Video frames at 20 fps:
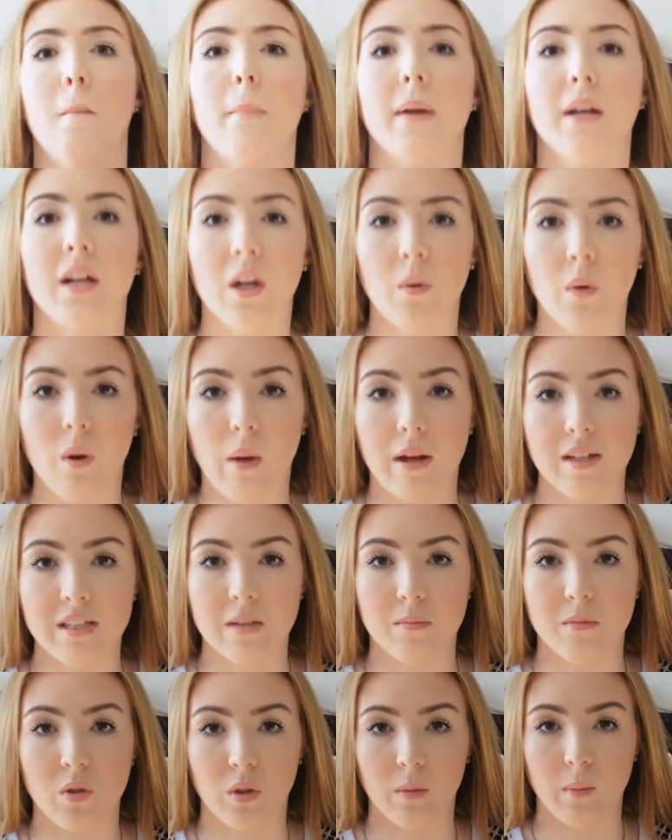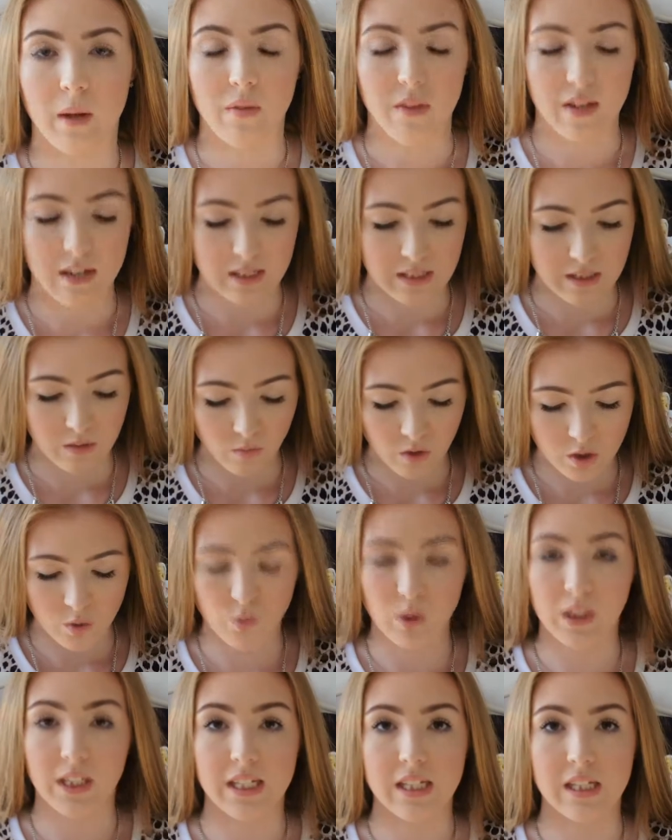But you know what, whilst I'm talking about this,
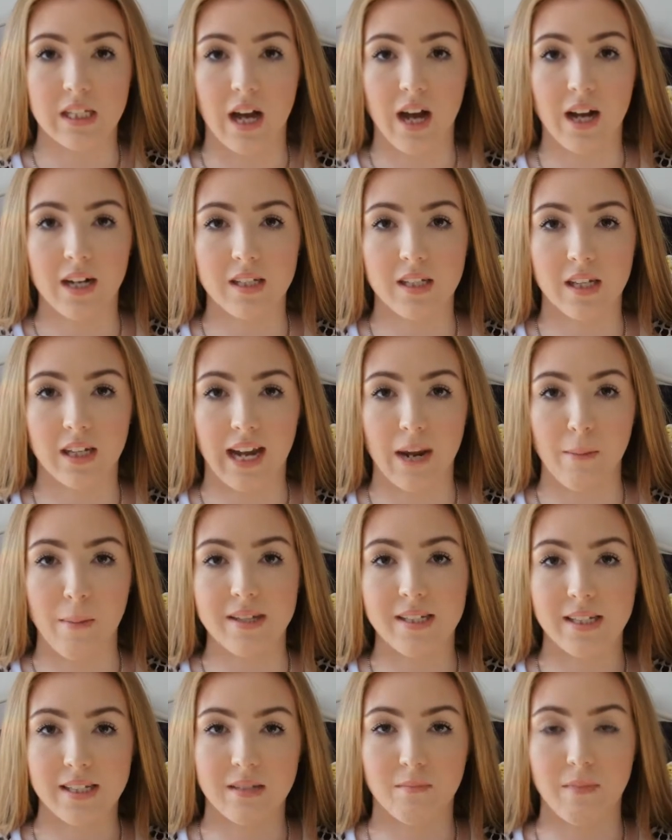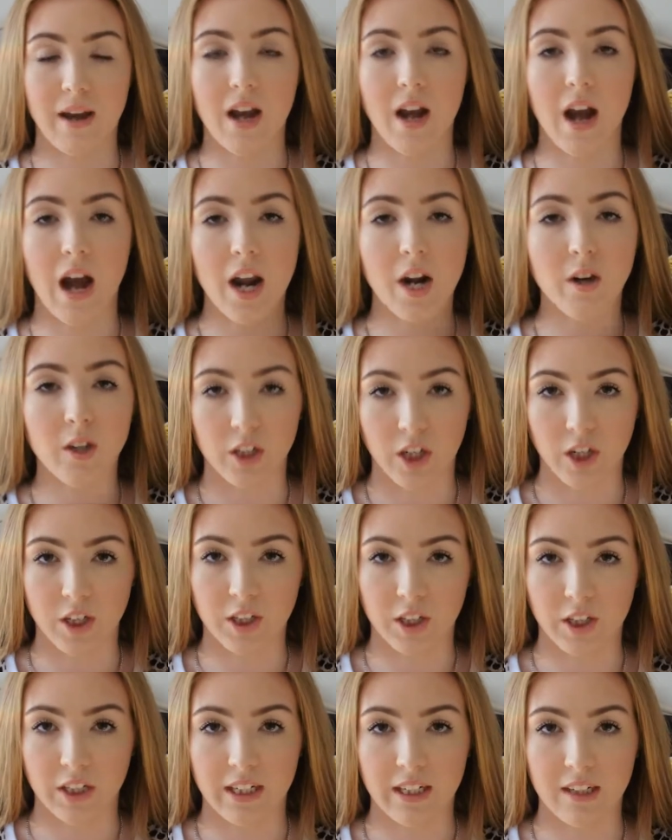which really sucks, okay, my sister, my, I don't go
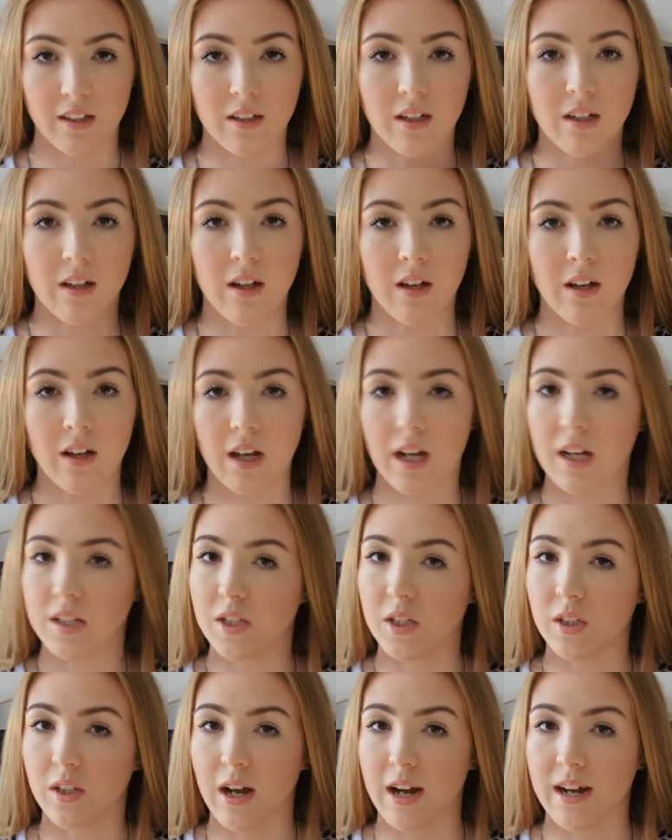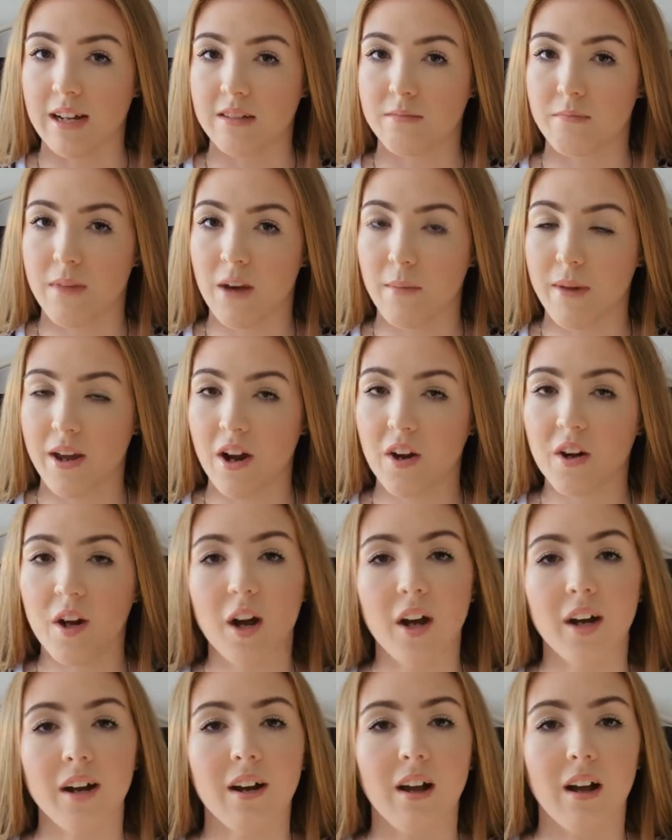to uni, as you guys know, I don't
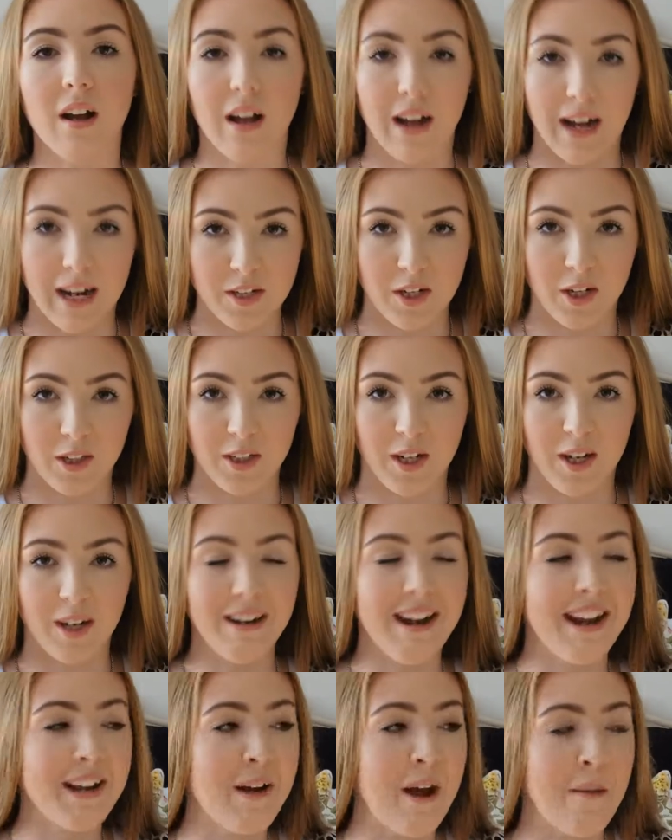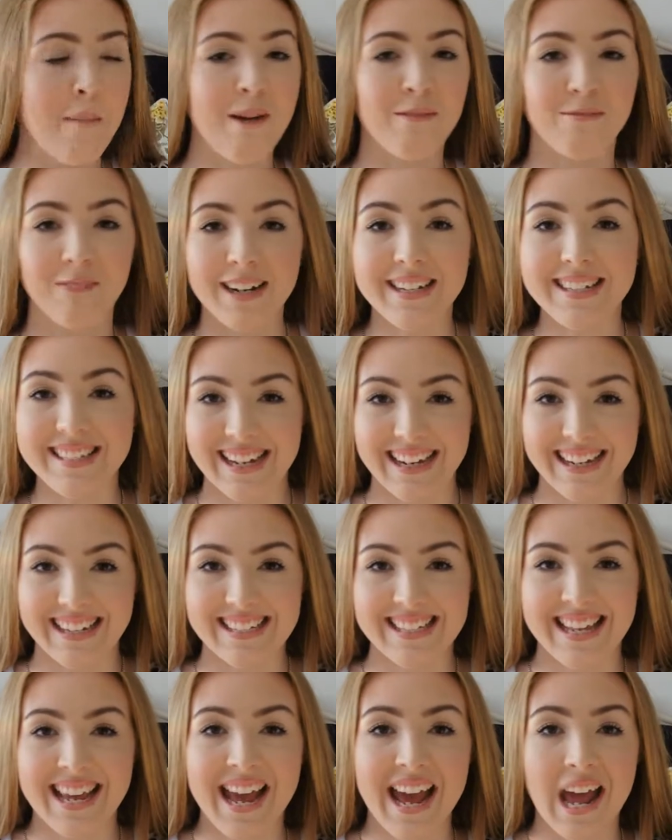know, I don't know. my friend
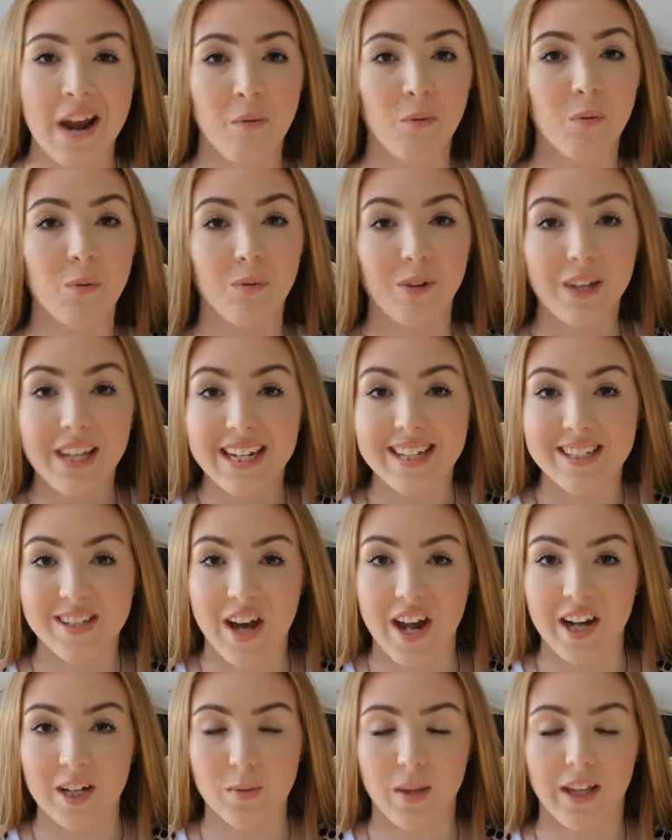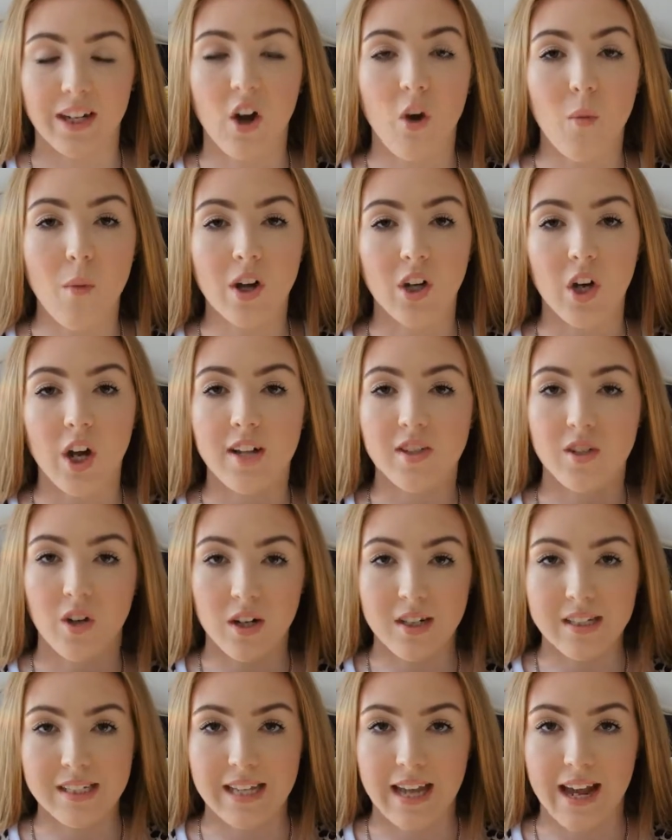does. And I'm really excited. She's like, oh my god, it's
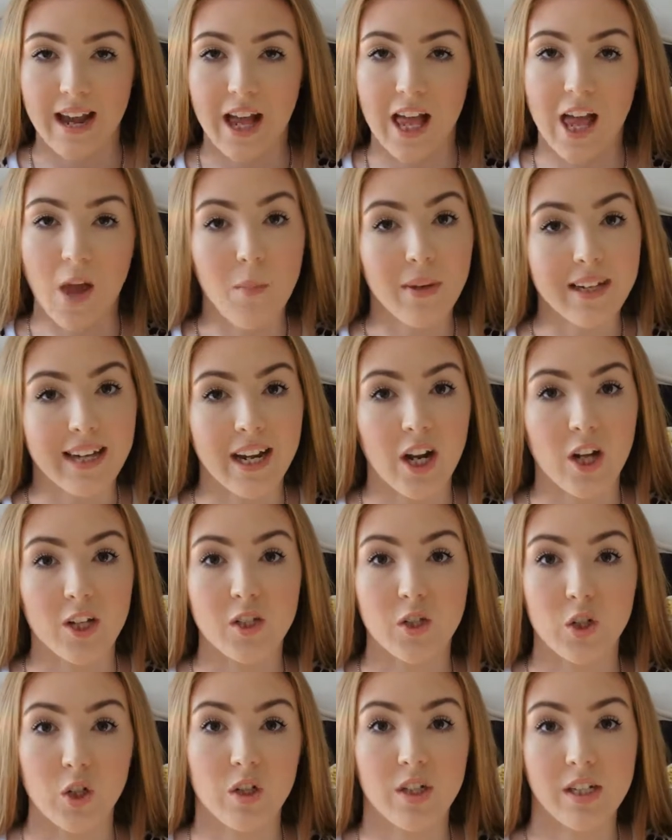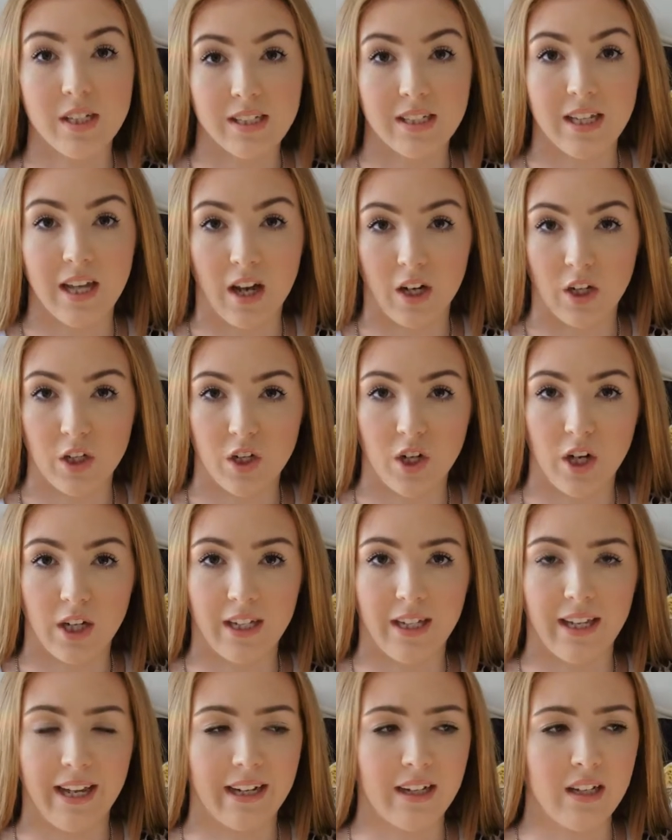on sale. I'm gonna get her student discount. She's gonna
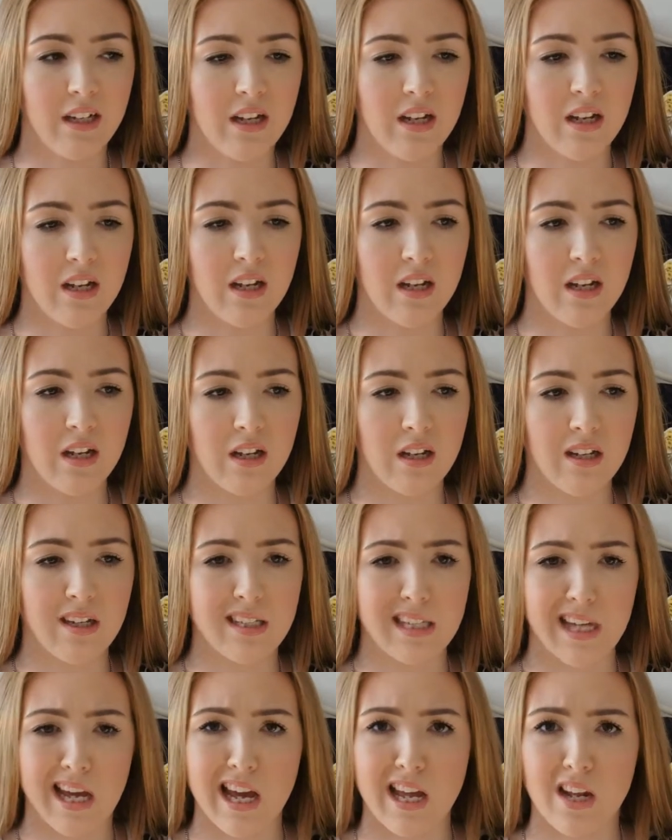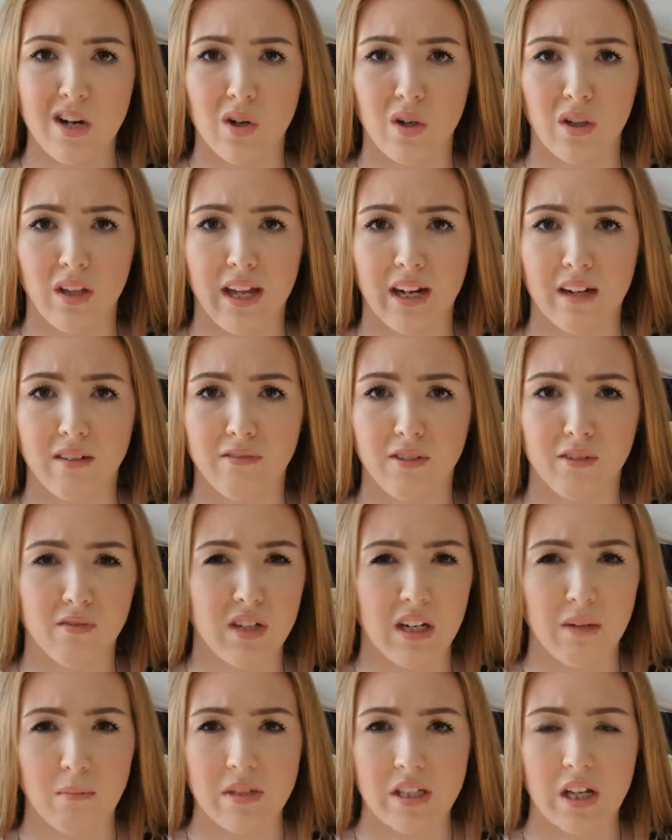get like 10 or like
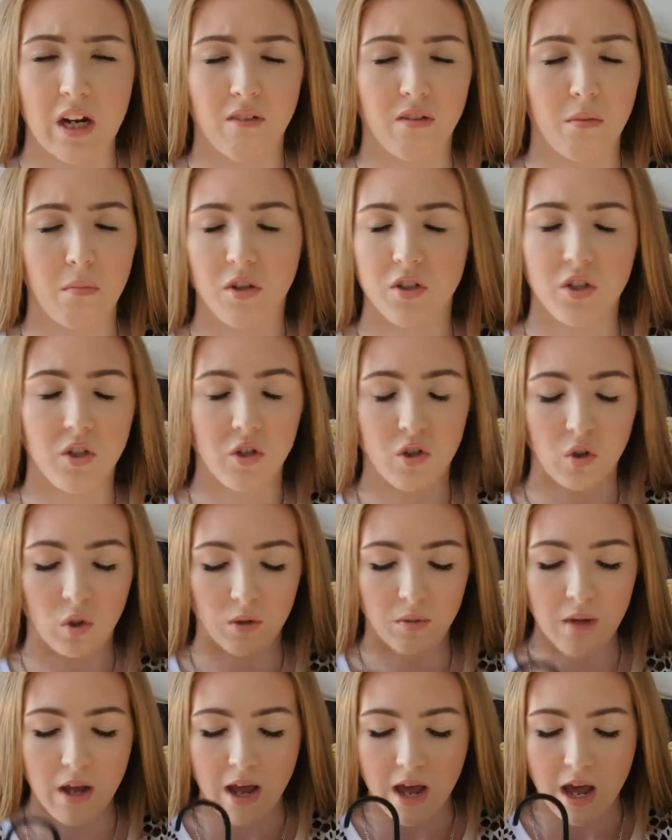15% off, I'm not too sure.